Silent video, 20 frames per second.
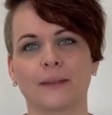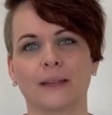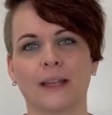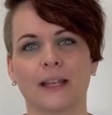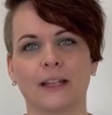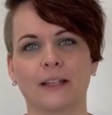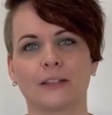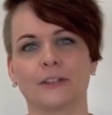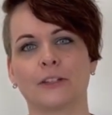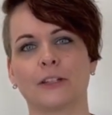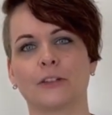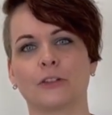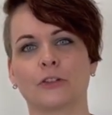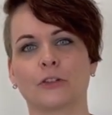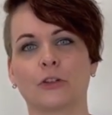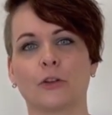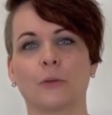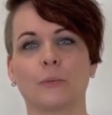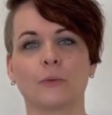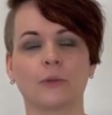It is a
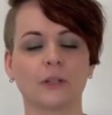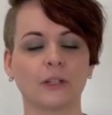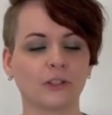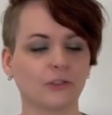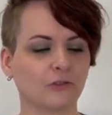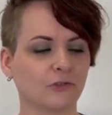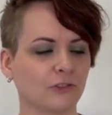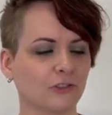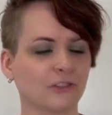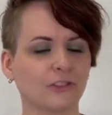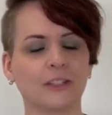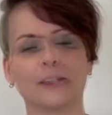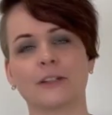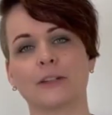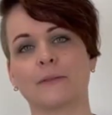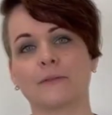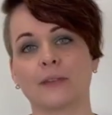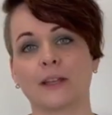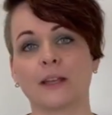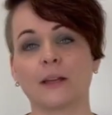super interesting
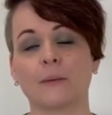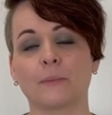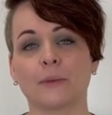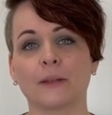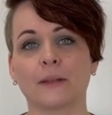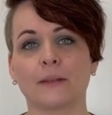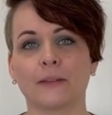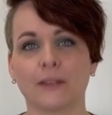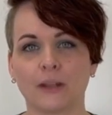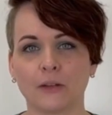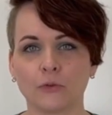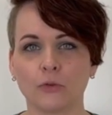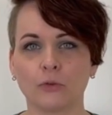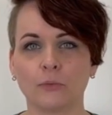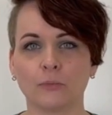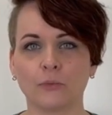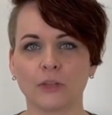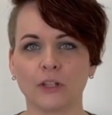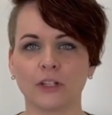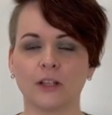development that will
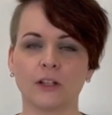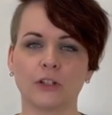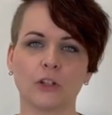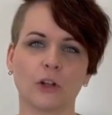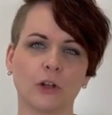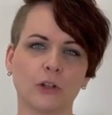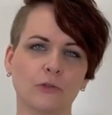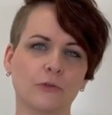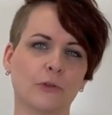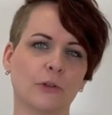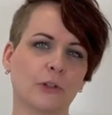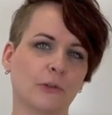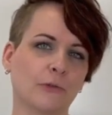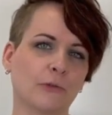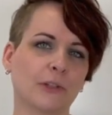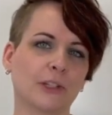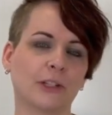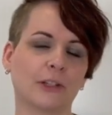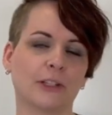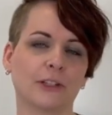bring a lot of
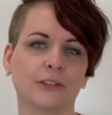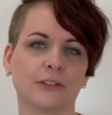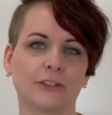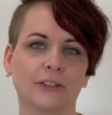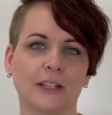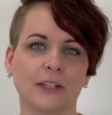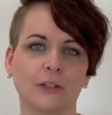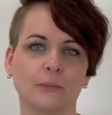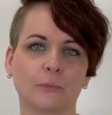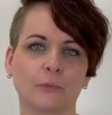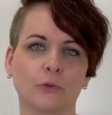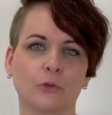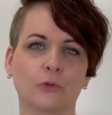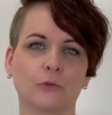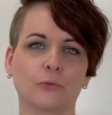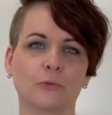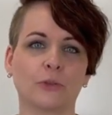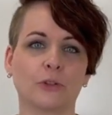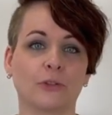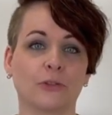convenience and
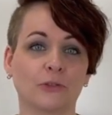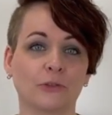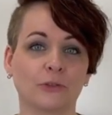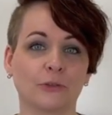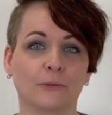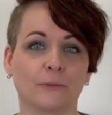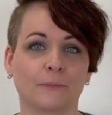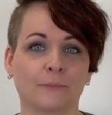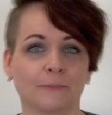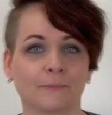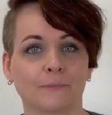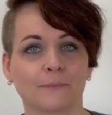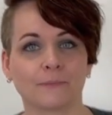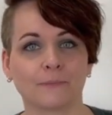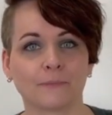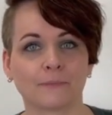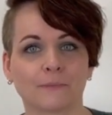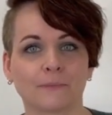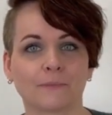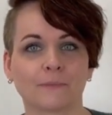improvements.
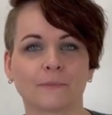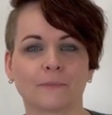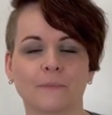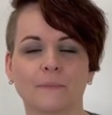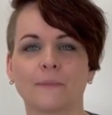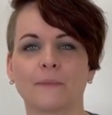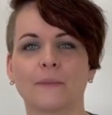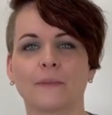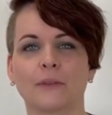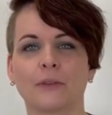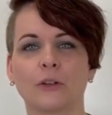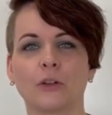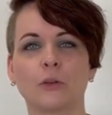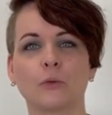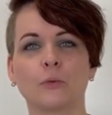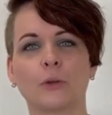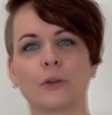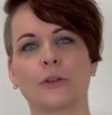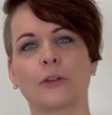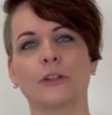Do
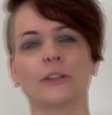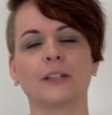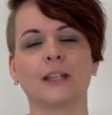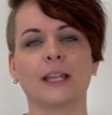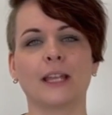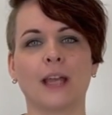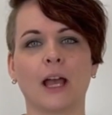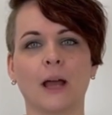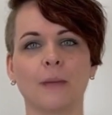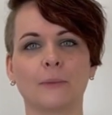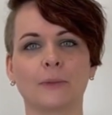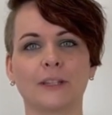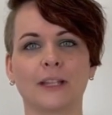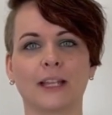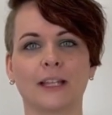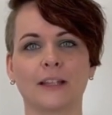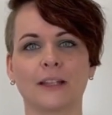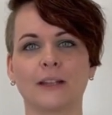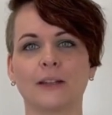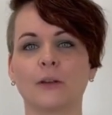you want to stay
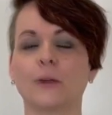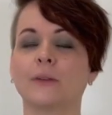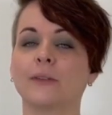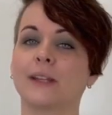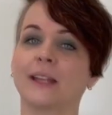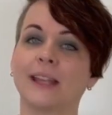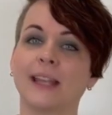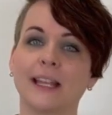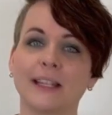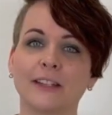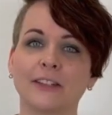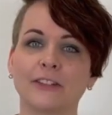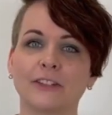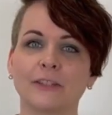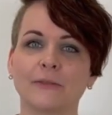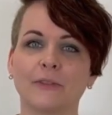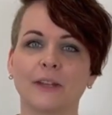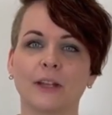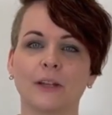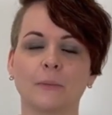updated on the latest
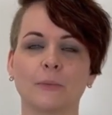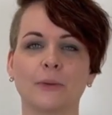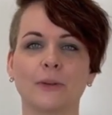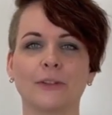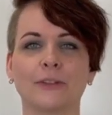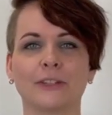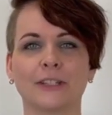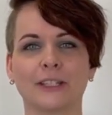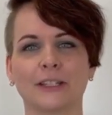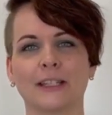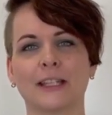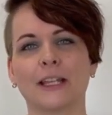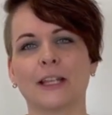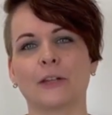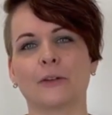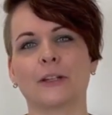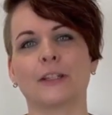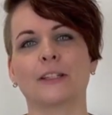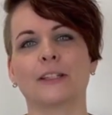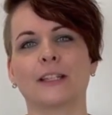developments in
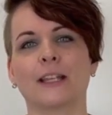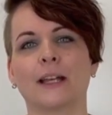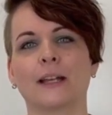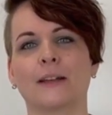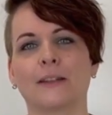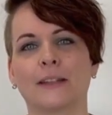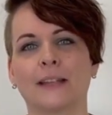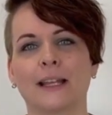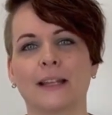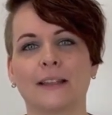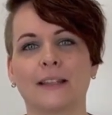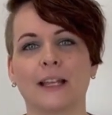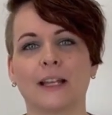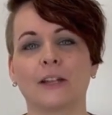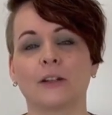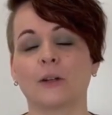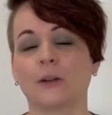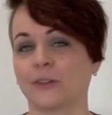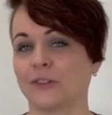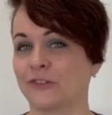hearing cells and
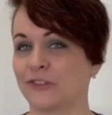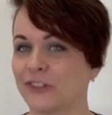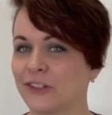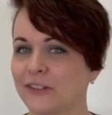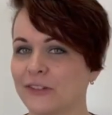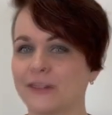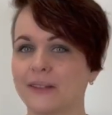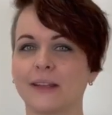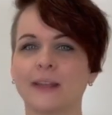technology?